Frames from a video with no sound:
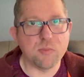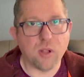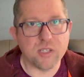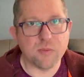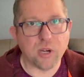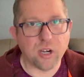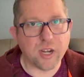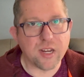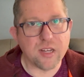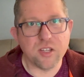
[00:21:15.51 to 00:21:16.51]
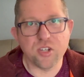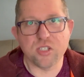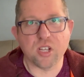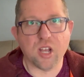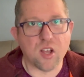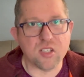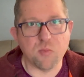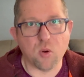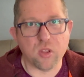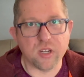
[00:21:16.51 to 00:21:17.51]
Pleasant Prairie just cost
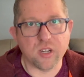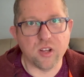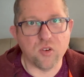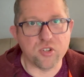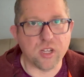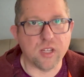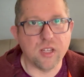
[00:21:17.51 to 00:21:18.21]
more than Kenosha.